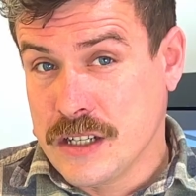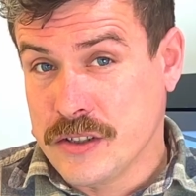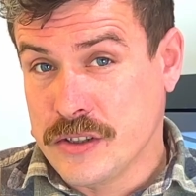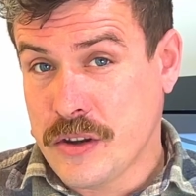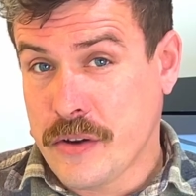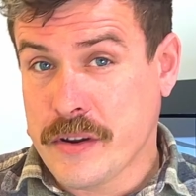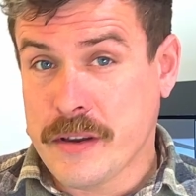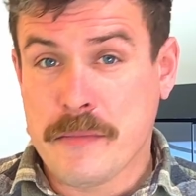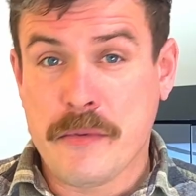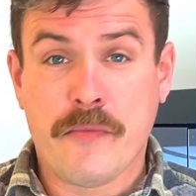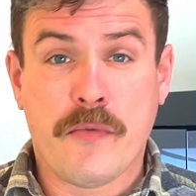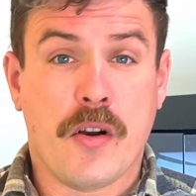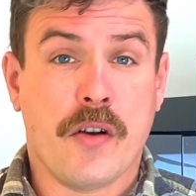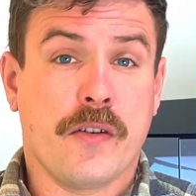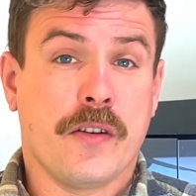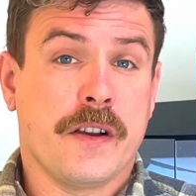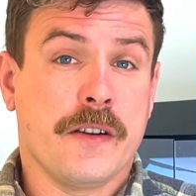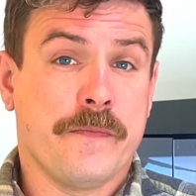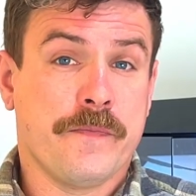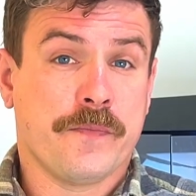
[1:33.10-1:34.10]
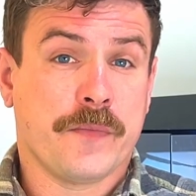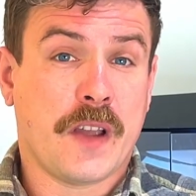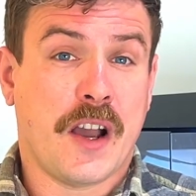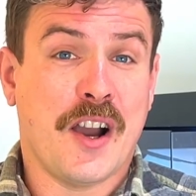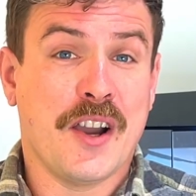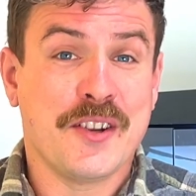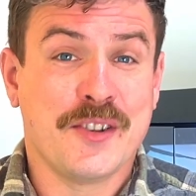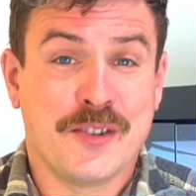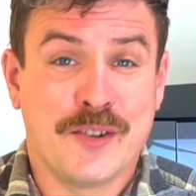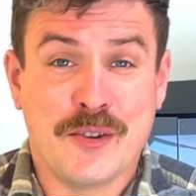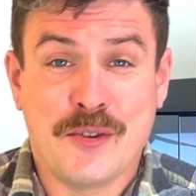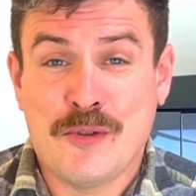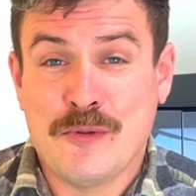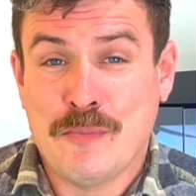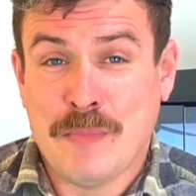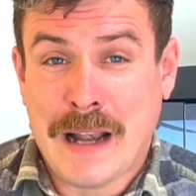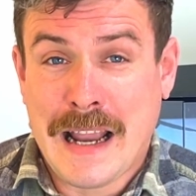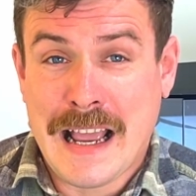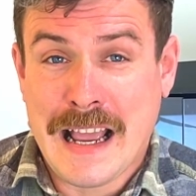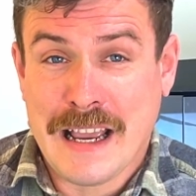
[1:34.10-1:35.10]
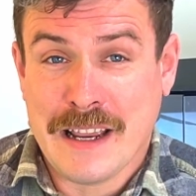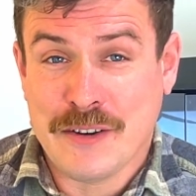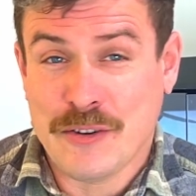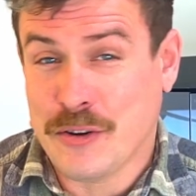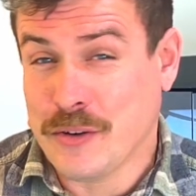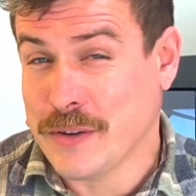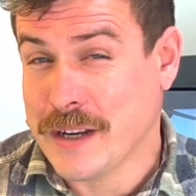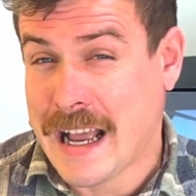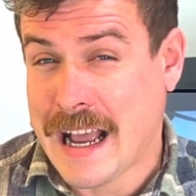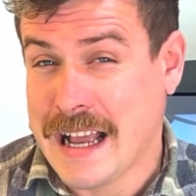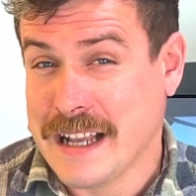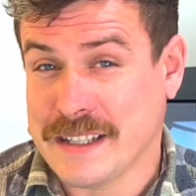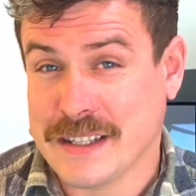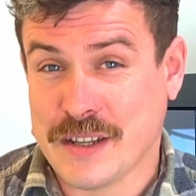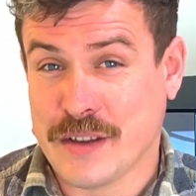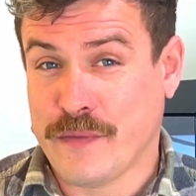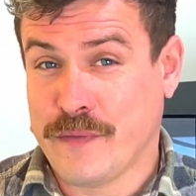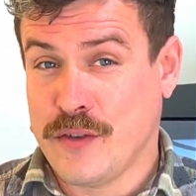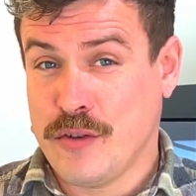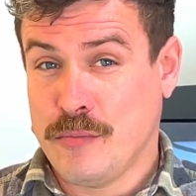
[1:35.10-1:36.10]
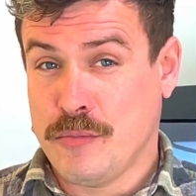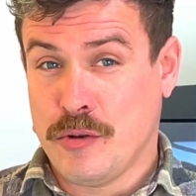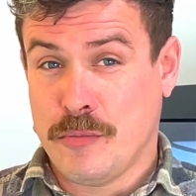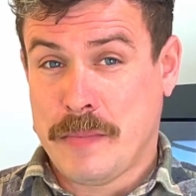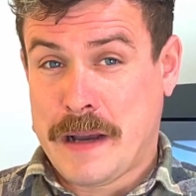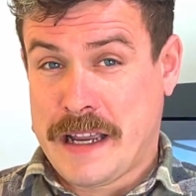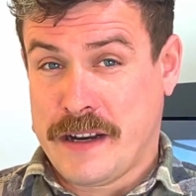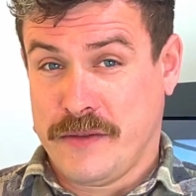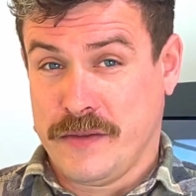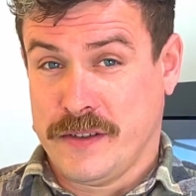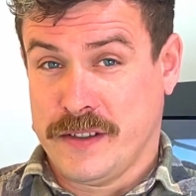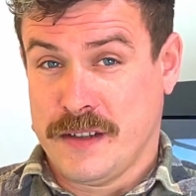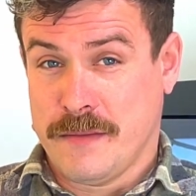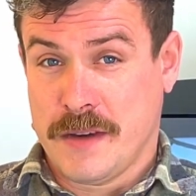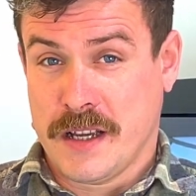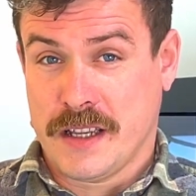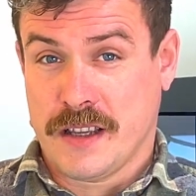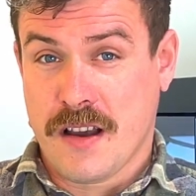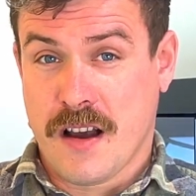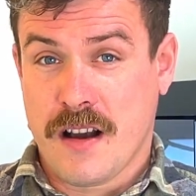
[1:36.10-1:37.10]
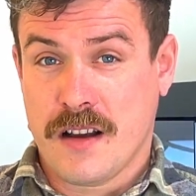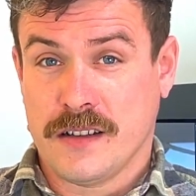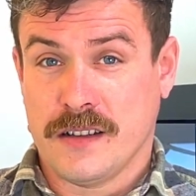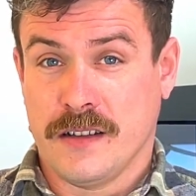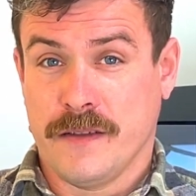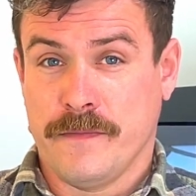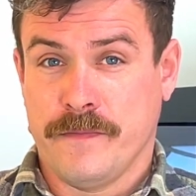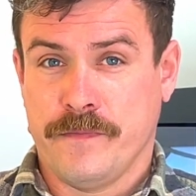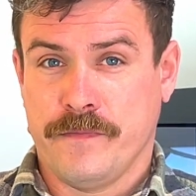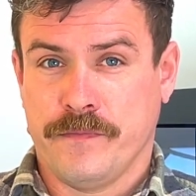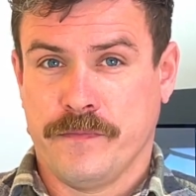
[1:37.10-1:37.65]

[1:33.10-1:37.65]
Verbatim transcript: don't get me wrong, I do plan on adding a few more panels to my garden,